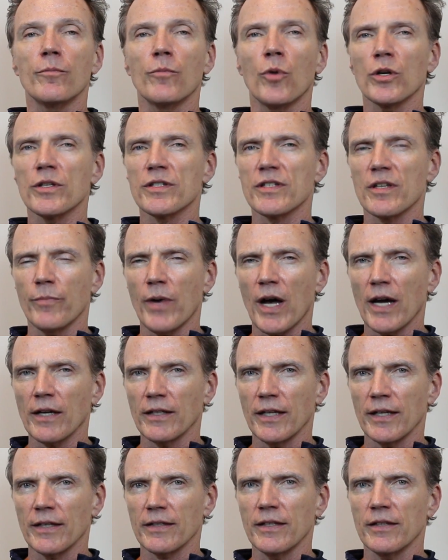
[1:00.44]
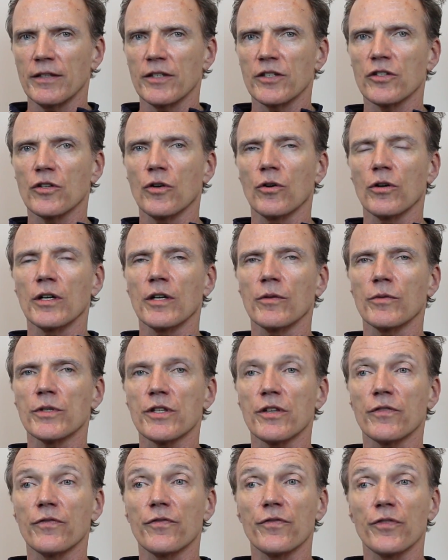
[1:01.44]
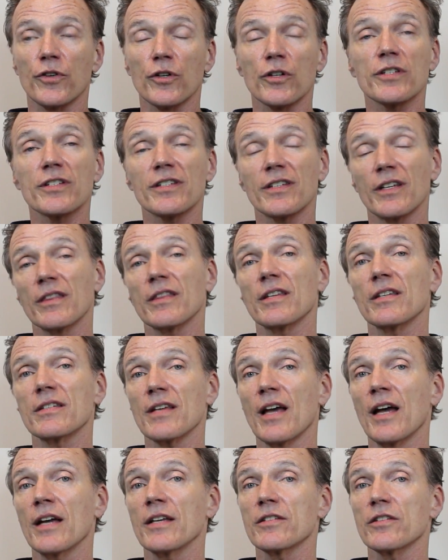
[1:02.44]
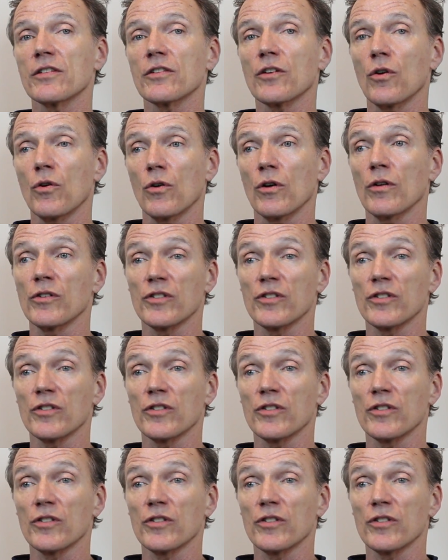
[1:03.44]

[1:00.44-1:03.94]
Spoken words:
Morton Subotnick did the score, and it was the first synthesized score.